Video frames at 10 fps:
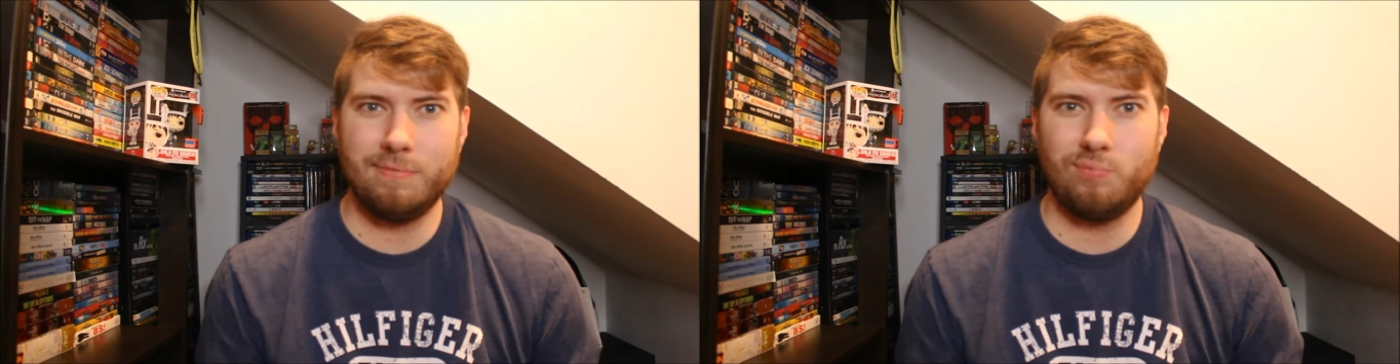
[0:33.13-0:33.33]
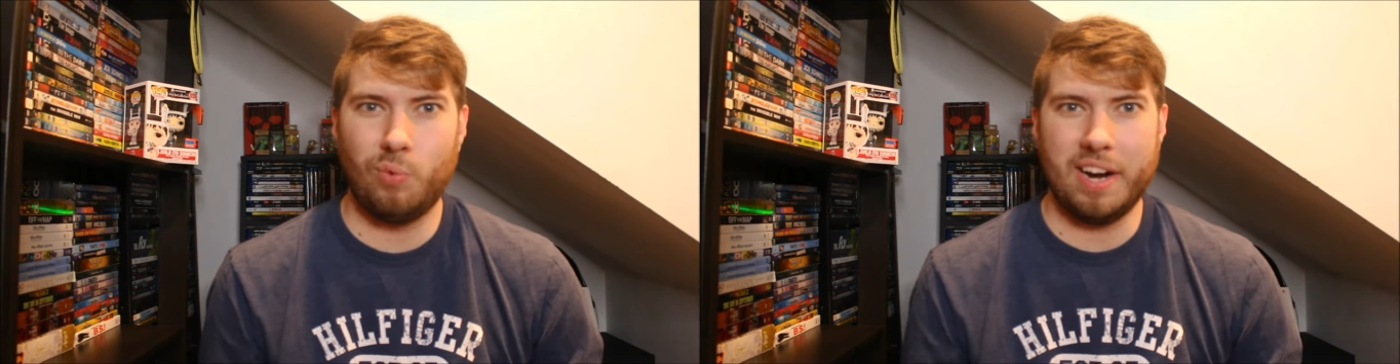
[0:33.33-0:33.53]

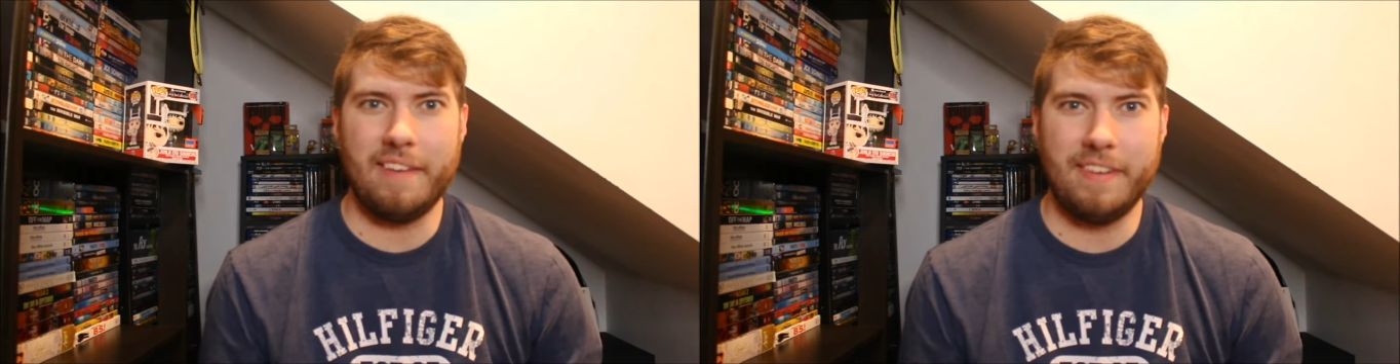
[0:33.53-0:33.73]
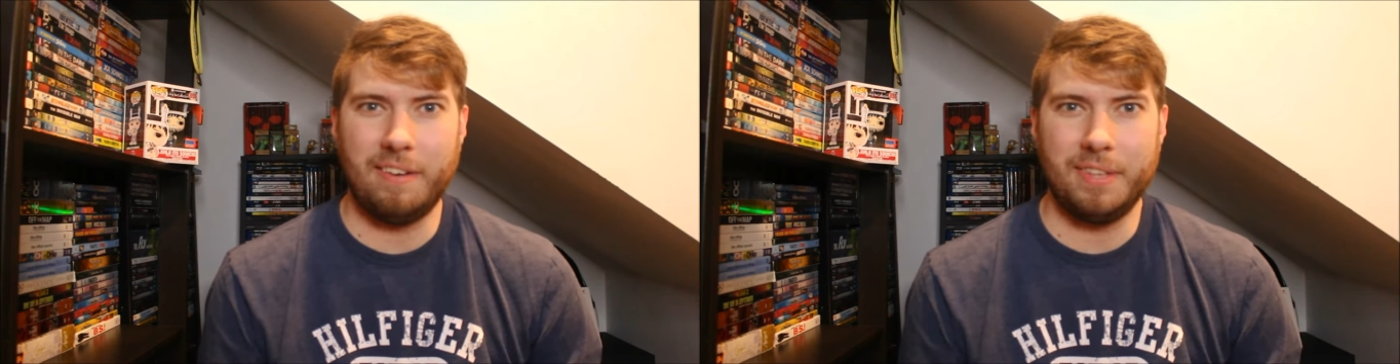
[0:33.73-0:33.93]
when
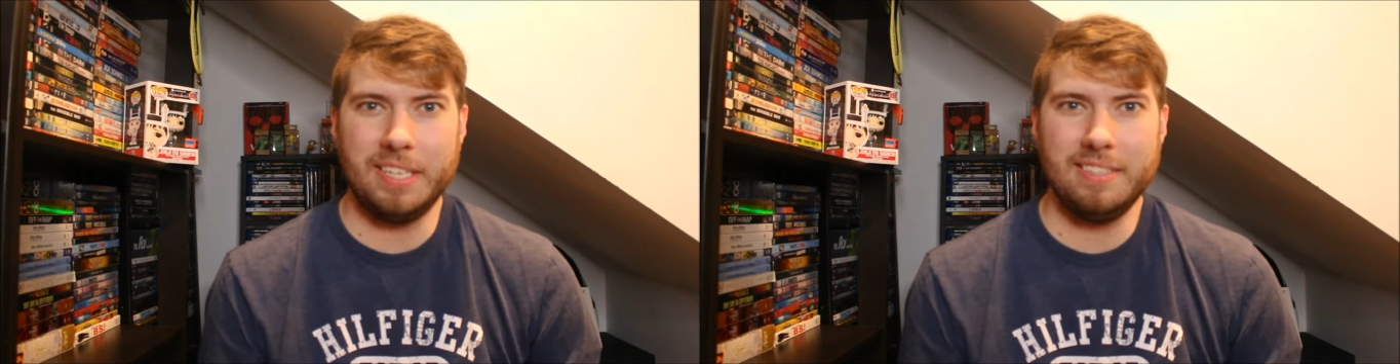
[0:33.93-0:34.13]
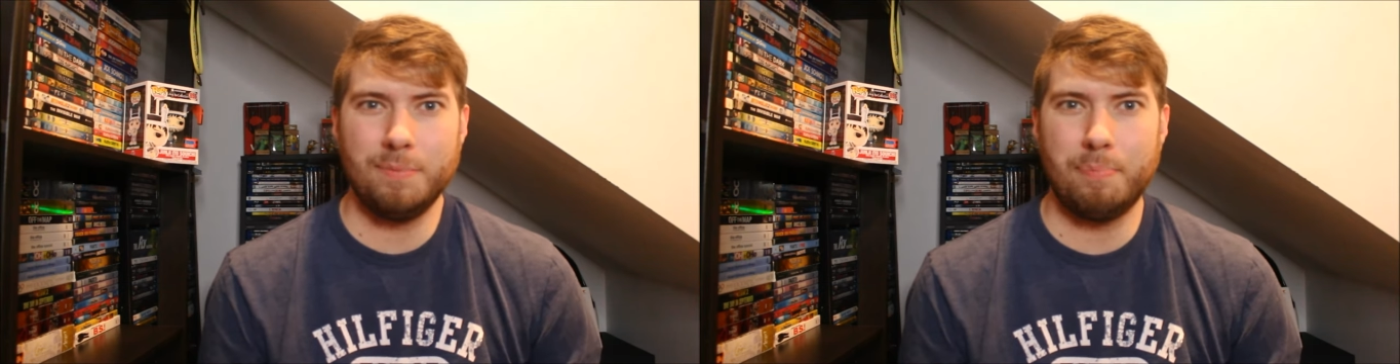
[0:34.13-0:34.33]
I found
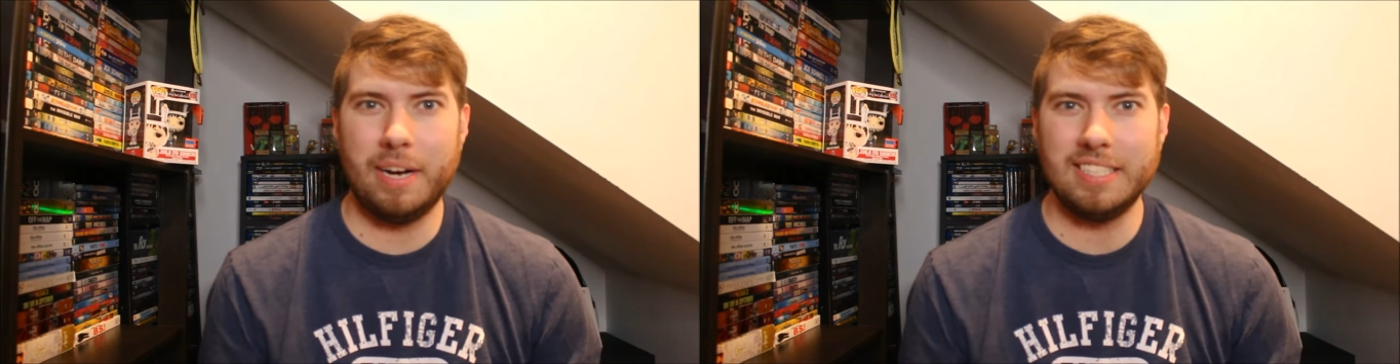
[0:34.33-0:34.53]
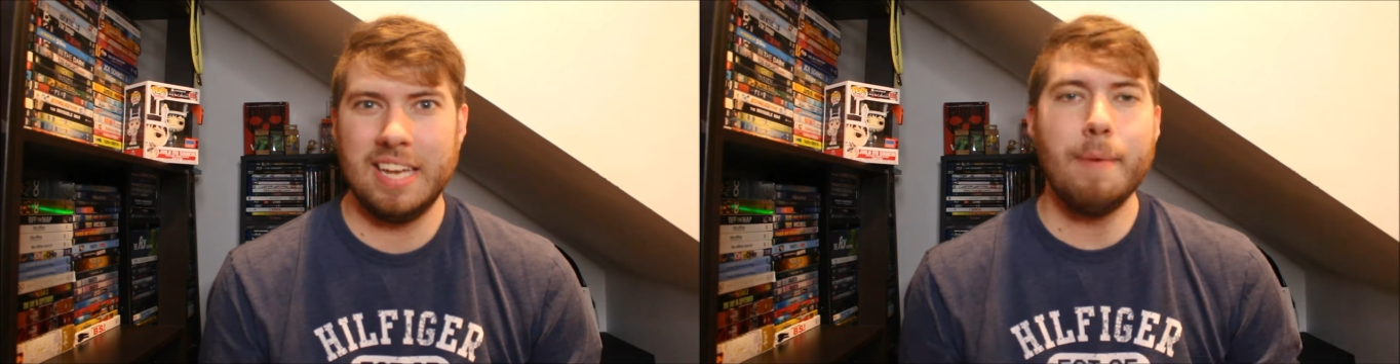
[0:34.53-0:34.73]
these,
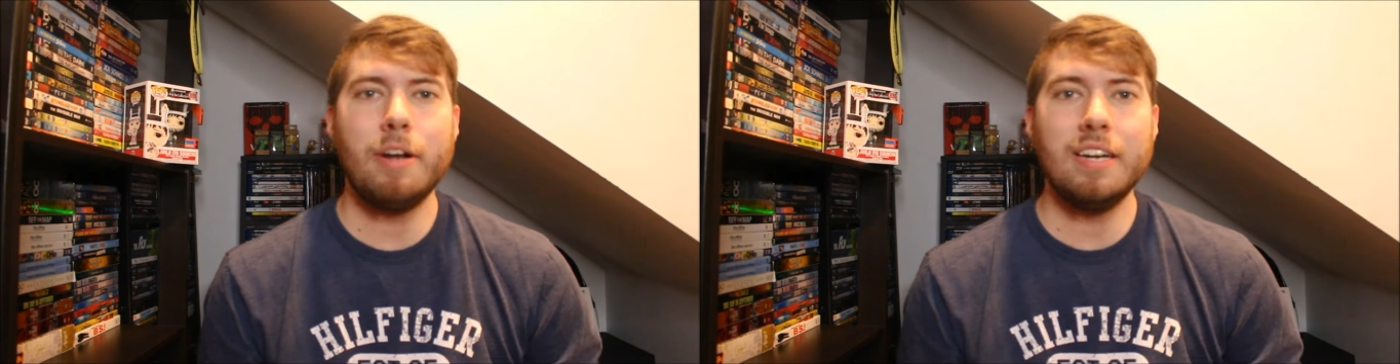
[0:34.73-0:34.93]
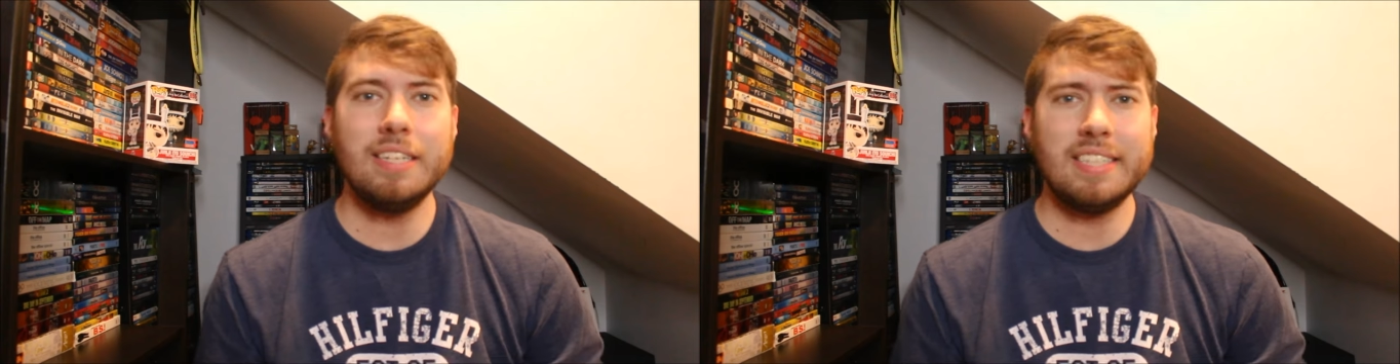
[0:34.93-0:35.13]
but I
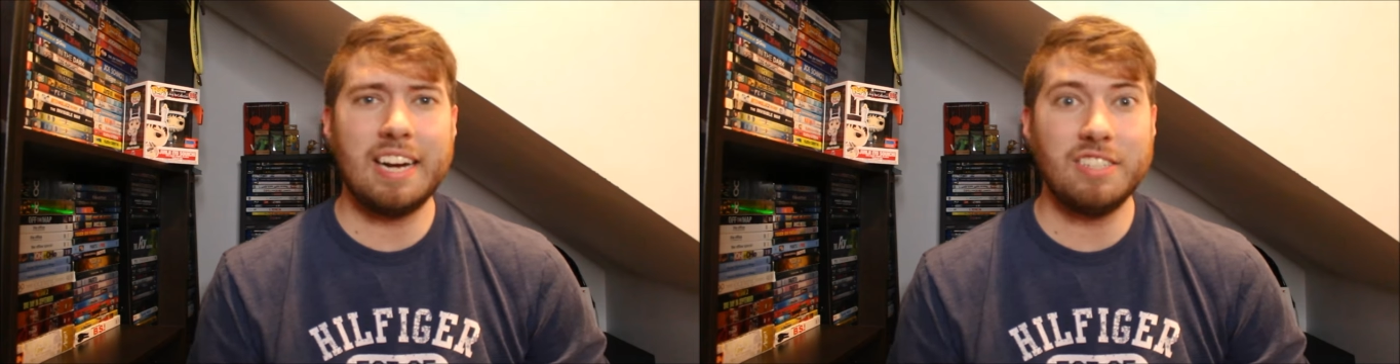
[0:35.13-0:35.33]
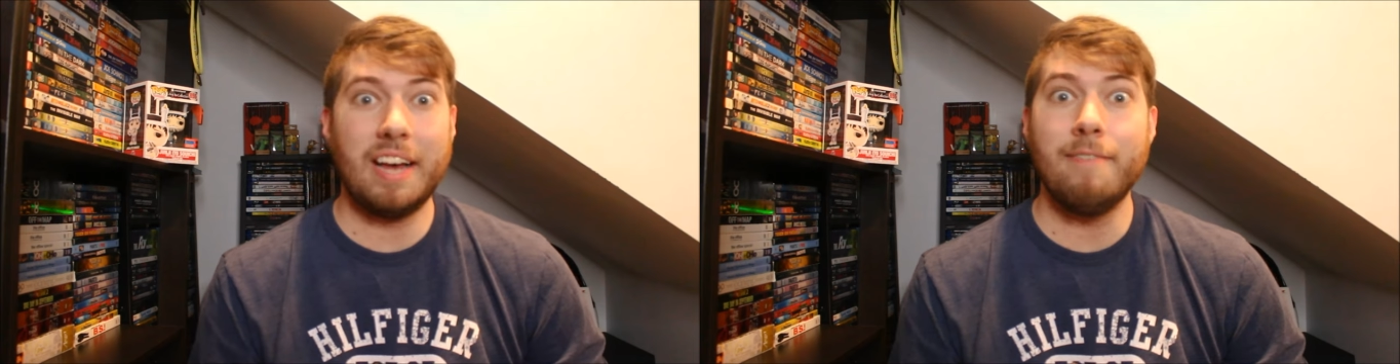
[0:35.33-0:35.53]
bought an
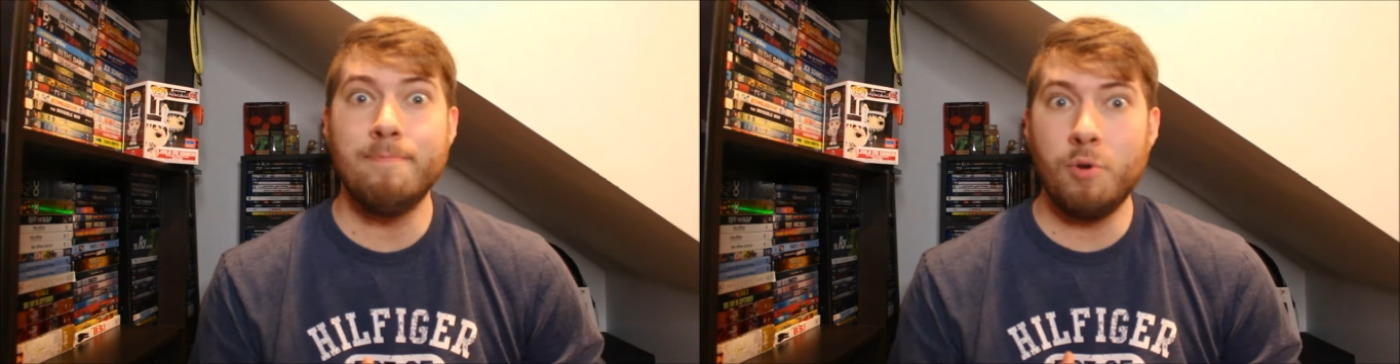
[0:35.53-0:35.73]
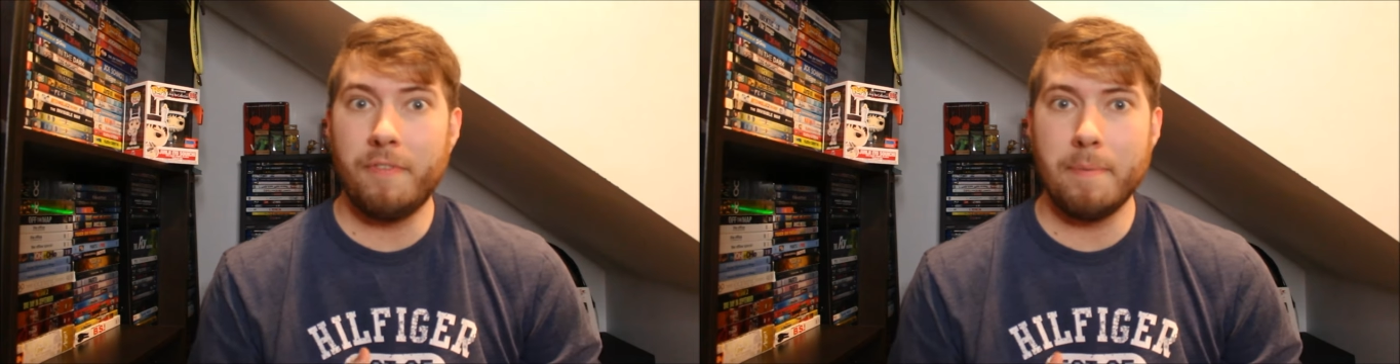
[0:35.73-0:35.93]
entire set
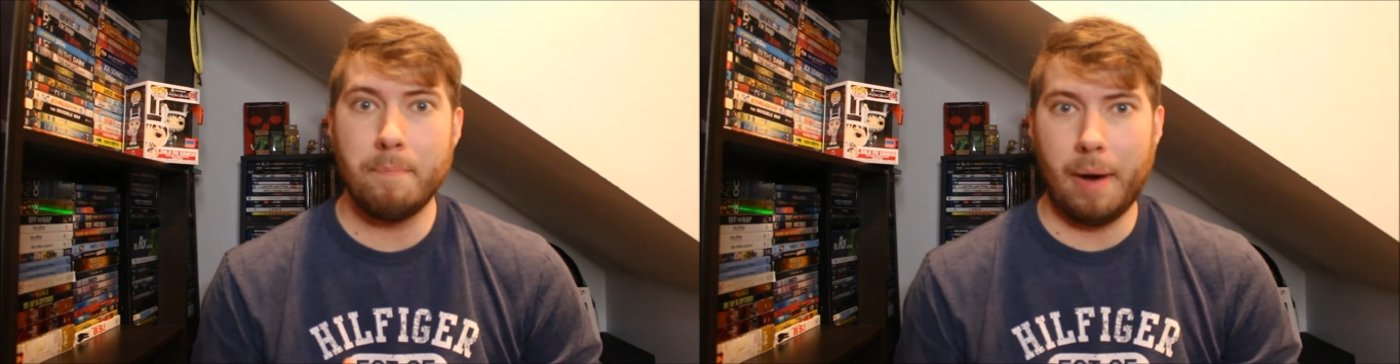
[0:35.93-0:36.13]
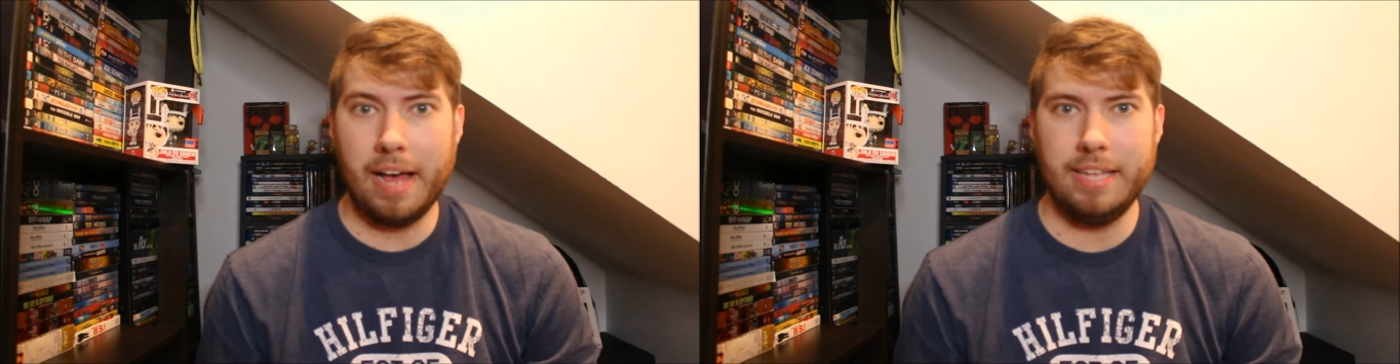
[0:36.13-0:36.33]
of movie
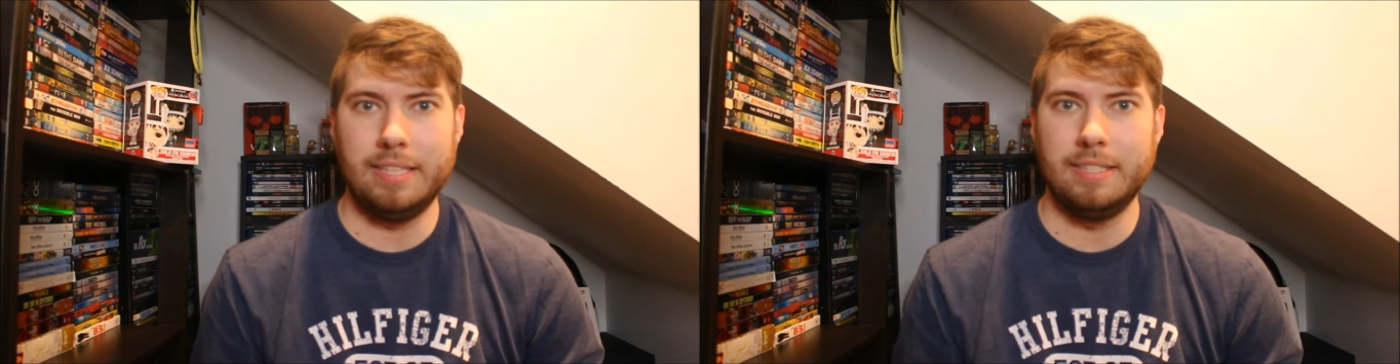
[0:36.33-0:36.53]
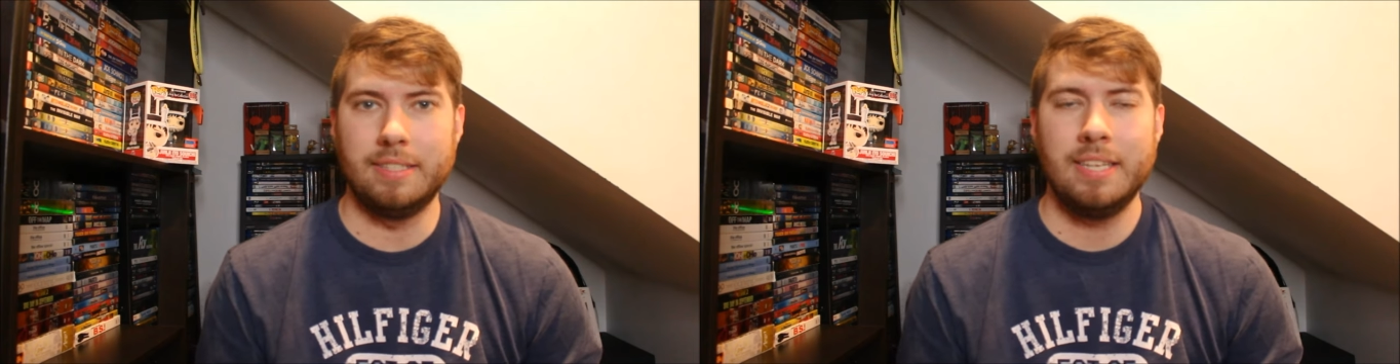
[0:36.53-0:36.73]

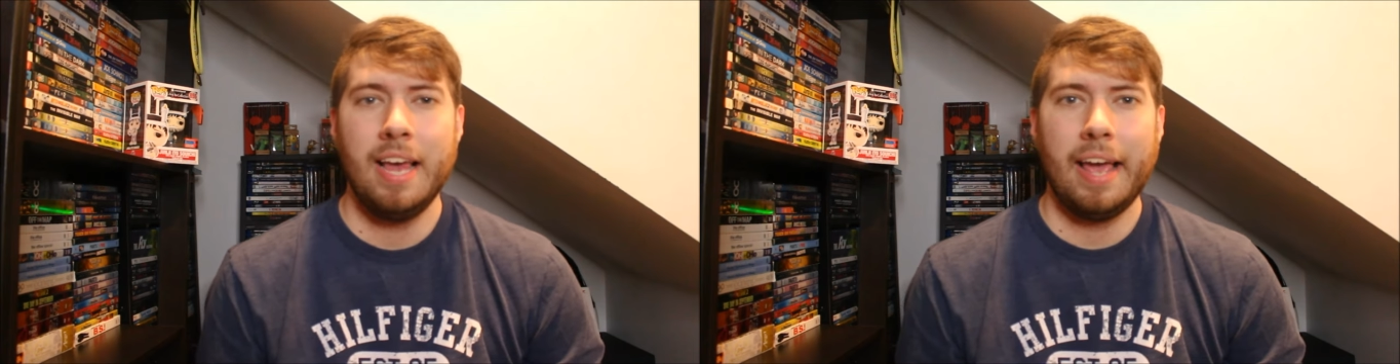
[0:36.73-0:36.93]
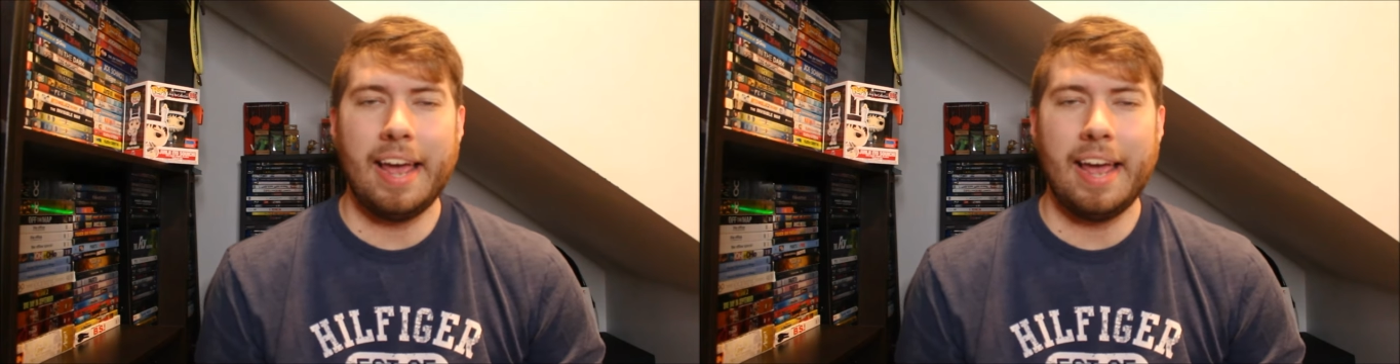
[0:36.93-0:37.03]
buttons,